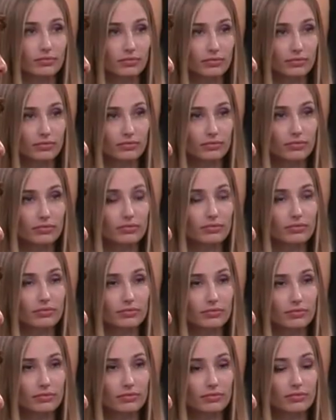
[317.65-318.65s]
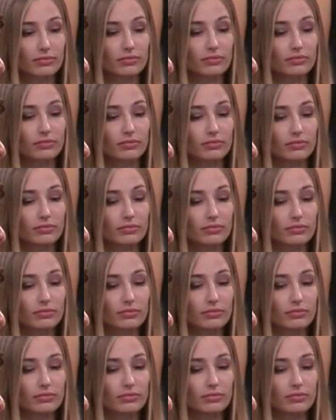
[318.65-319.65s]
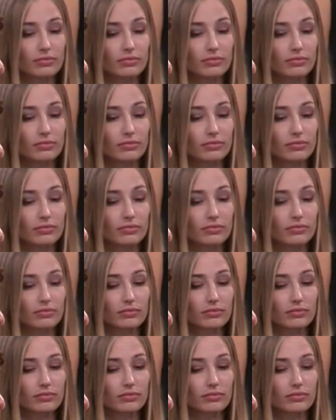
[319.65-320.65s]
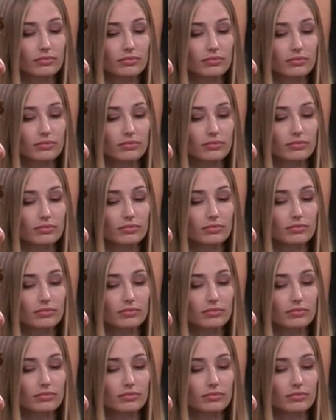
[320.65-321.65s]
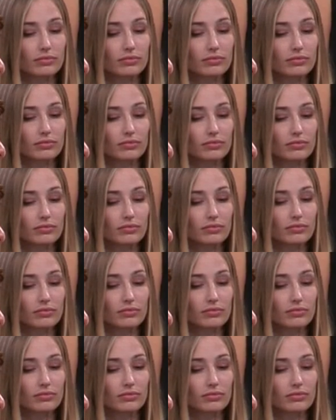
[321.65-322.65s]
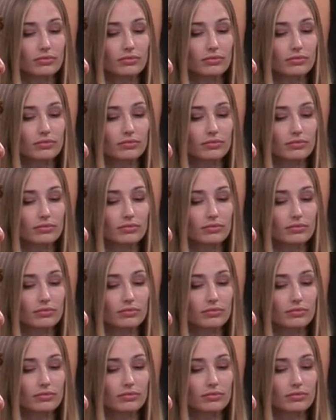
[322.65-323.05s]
[no speech]